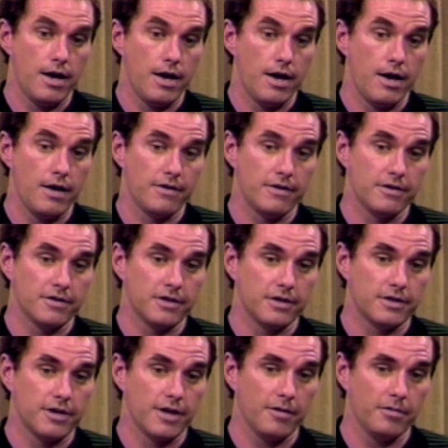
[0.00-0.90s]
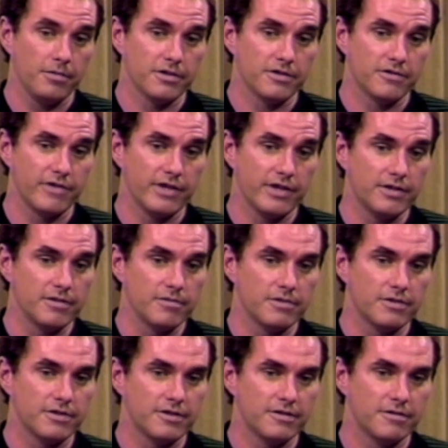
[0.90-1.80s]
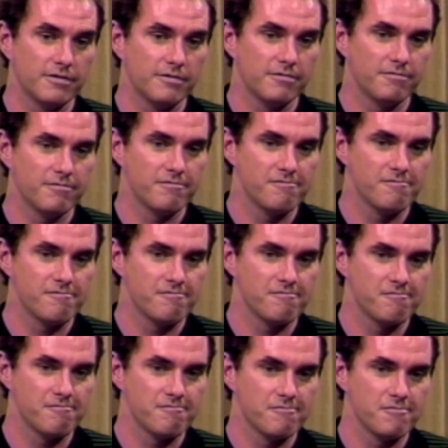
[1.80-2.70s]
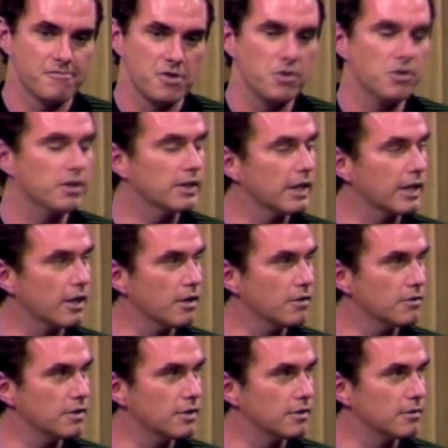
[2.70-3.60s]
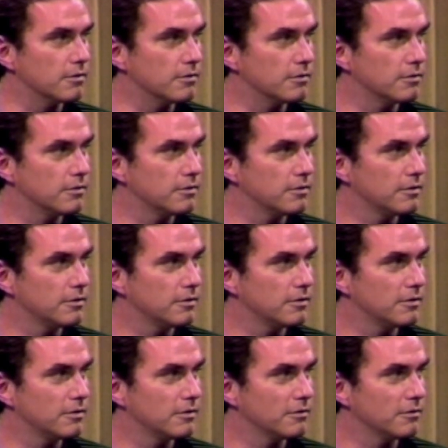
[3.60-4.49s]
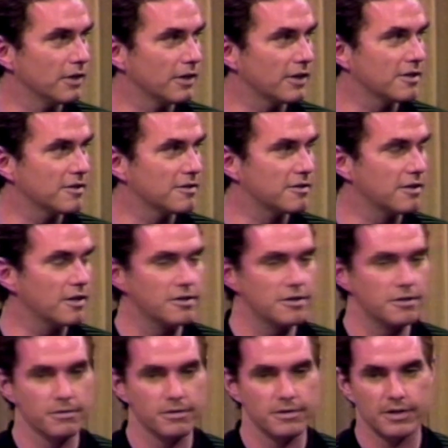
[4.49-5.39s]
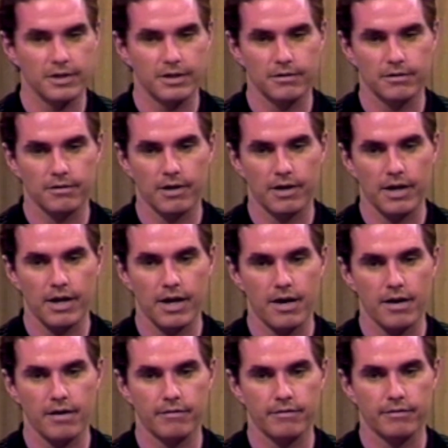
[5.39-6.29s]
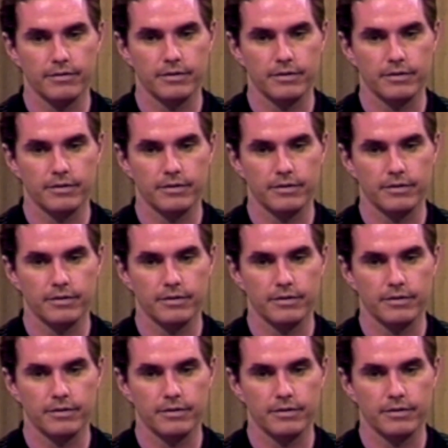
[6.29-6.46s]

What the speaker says: And there's such helpless victims. Who can they go to? What constituency do they have?